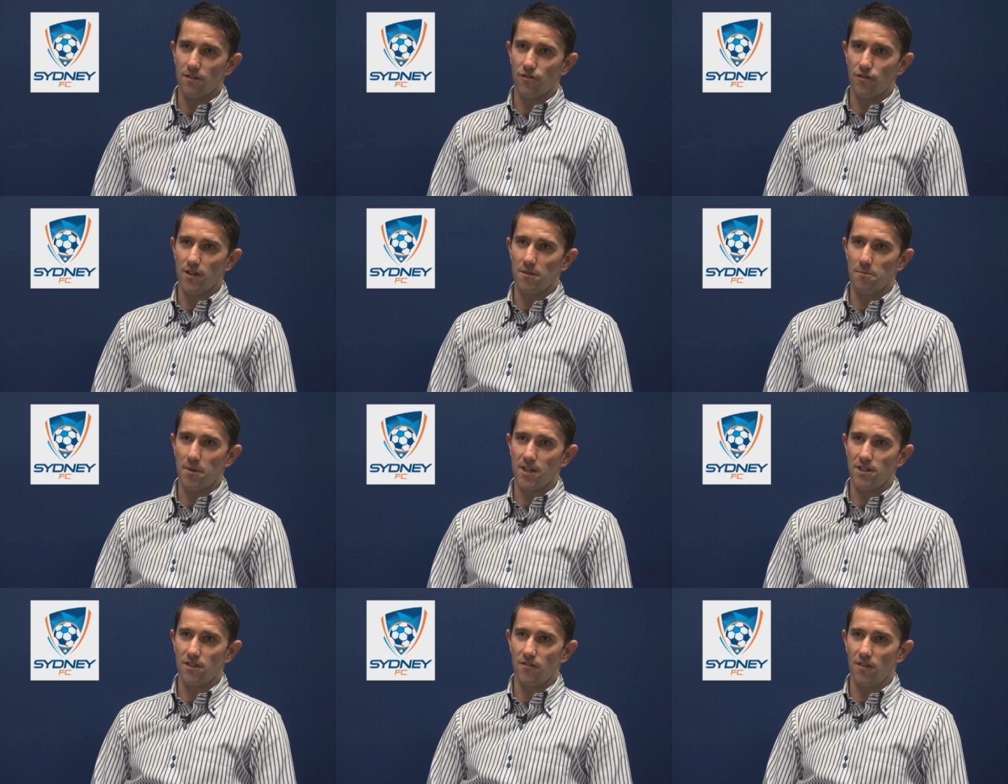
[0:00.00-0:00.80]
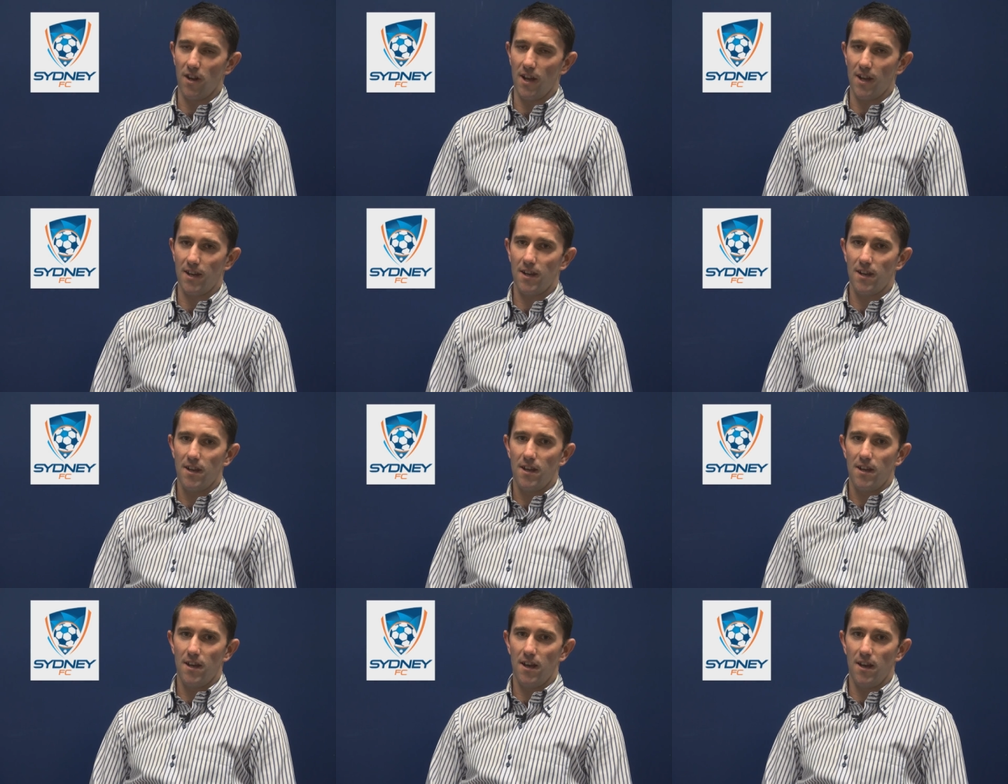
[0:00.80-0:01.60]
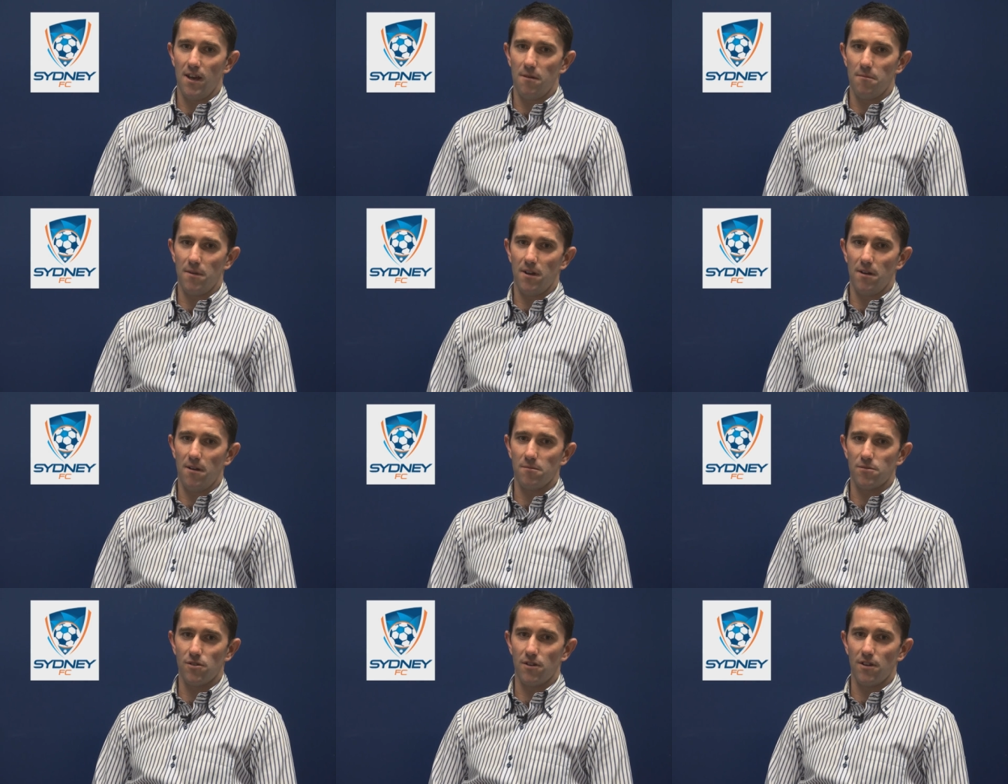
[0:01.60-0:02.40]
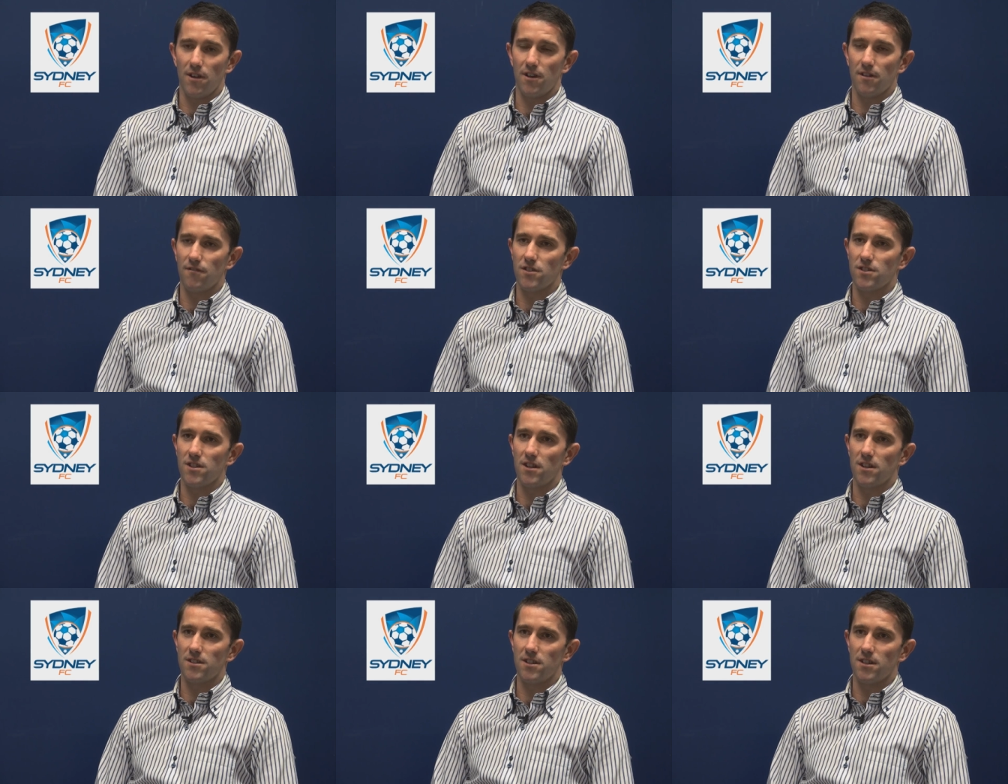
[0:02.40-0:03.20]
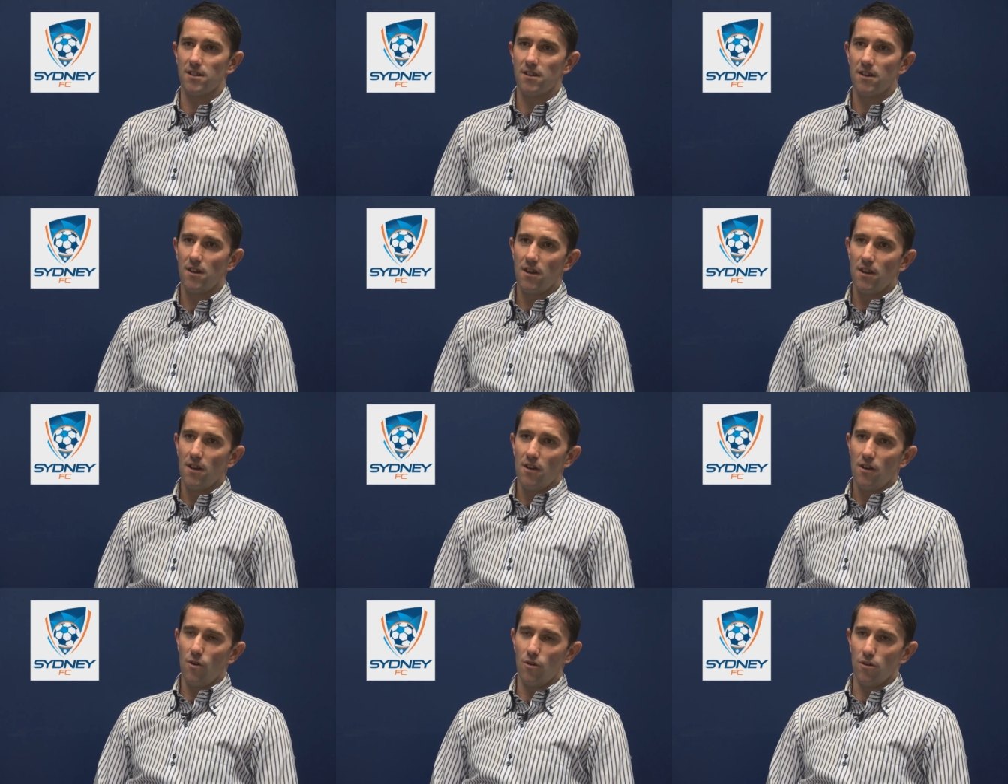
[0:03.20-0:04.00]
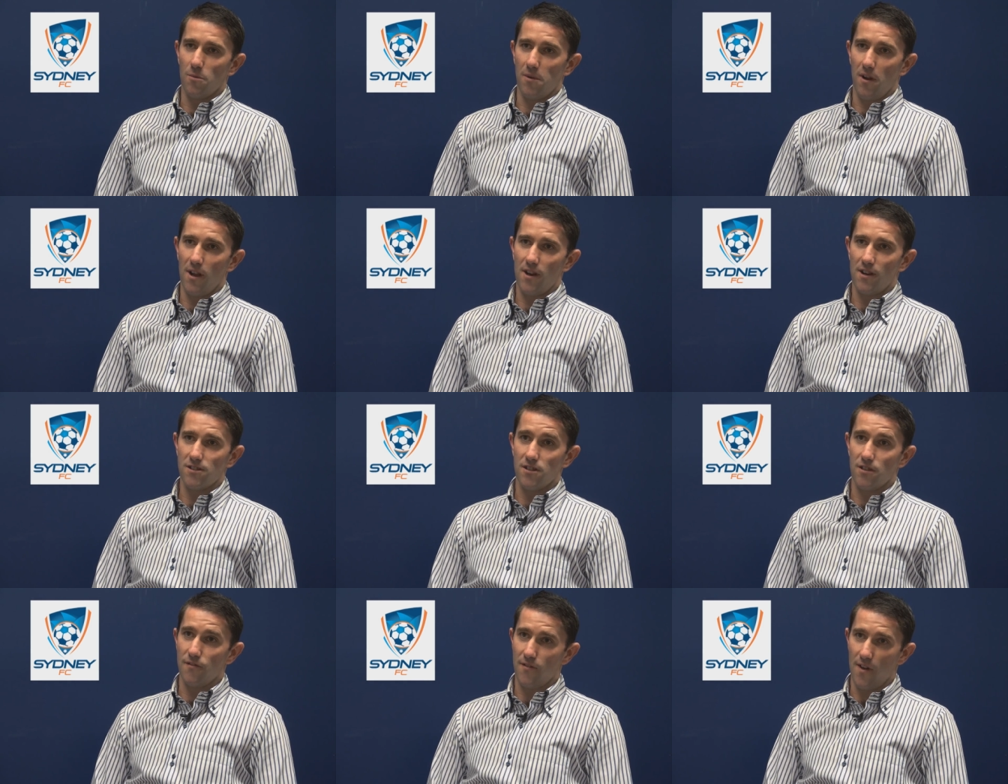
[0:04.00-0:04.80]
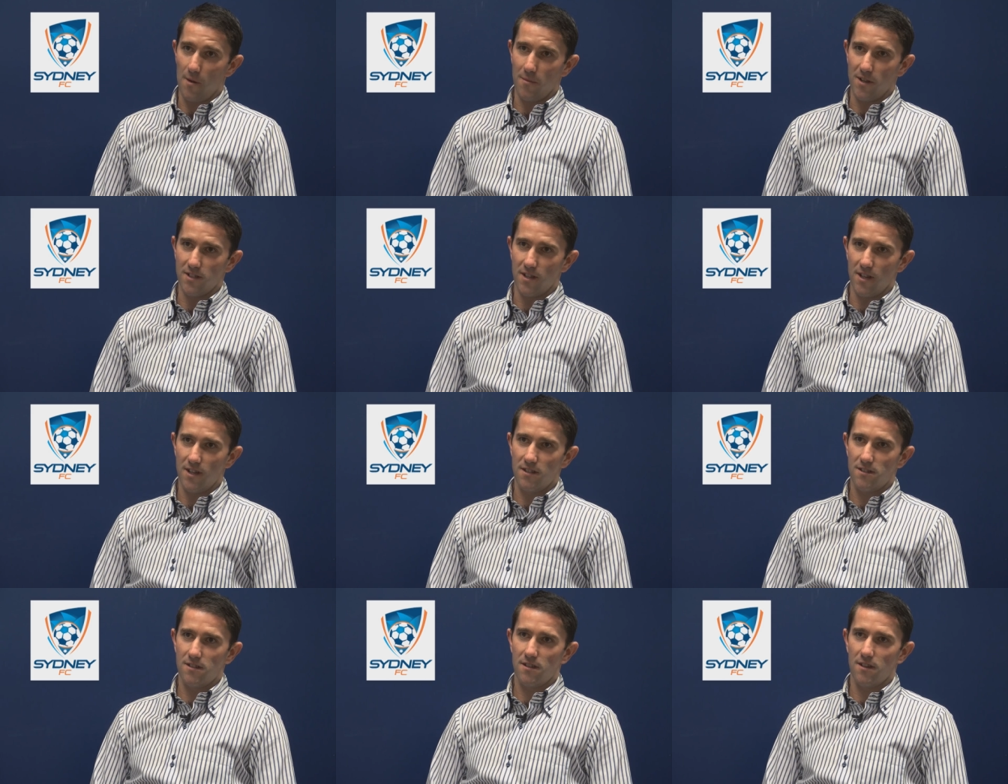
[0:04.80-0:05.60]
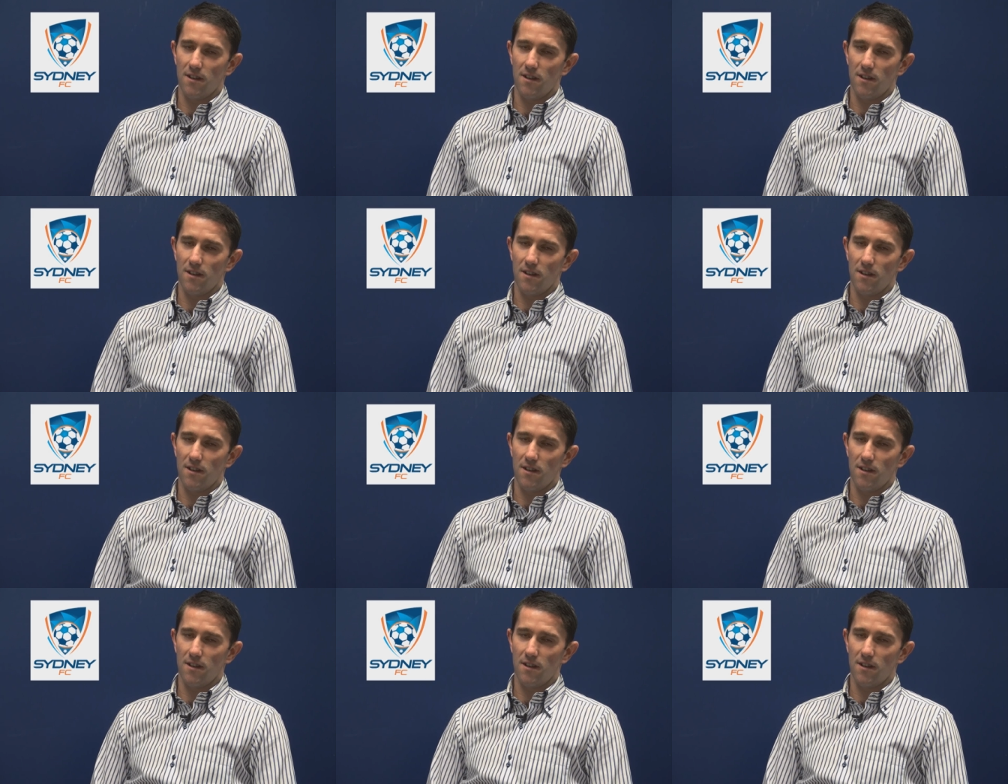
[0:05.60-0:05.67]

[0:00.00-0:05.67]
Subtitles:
training pitch, if you like, and I'm sort of there to facilitate all the players and their families' needs.